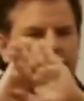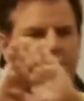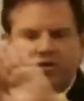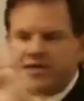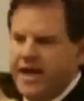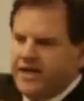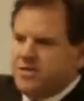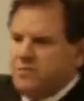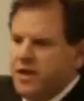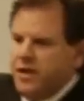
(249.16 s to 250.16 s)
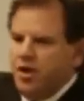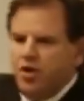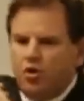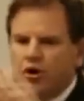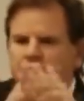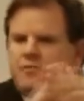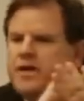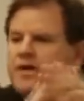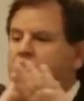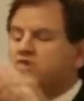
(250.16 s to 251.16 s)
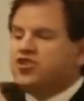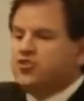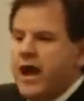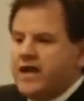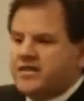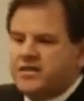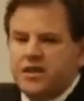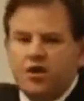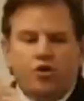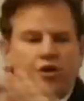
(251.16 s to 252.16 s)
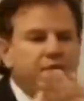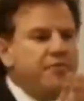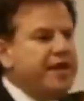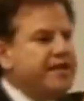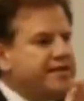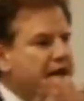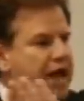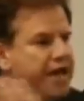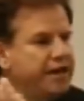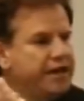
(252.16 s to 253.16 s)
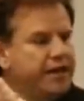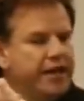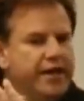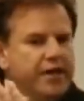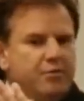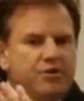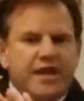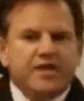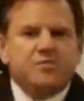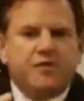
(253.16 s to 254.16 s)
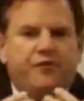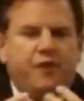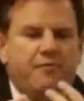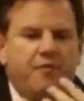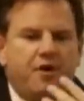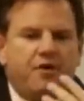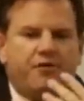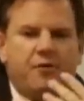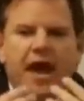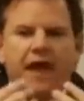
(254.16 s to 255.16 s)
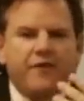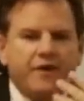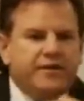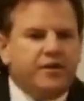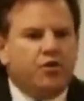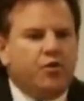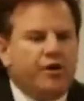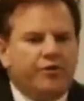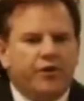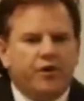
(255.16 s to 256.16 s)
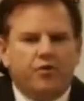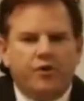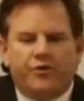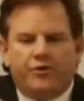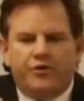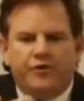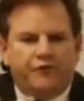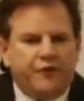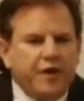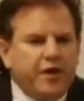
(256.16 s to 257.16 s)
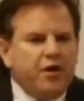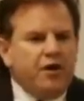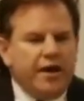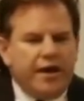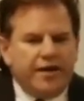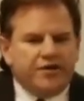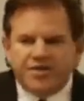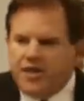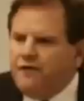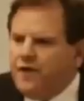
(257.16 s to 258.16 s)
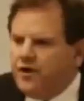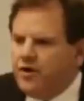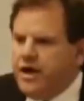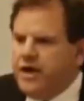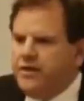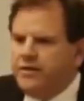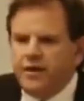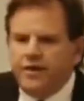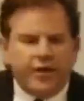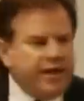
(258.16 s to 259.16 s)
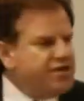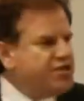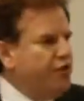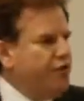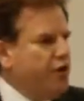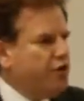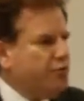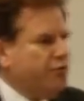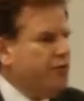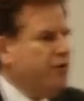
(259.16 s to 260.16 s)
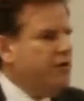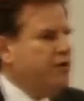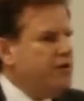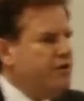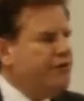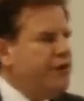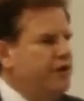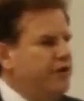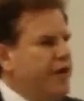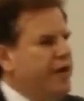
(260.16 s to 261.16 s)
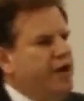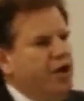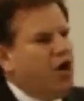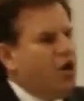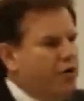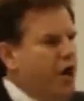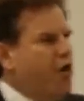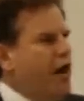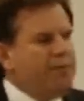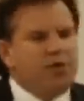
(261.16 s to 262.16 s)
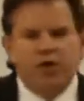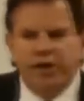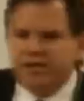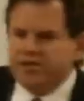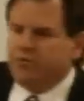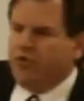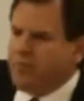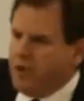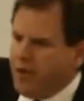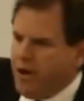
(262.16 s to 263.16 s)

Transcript: It protects me, or it can be even stress, or it can be anxiety. It protects me from, from having to deal with, with the fear and the stuff underneath that is so vulnerable. The feeling that, oh no, I'm going to disappoint my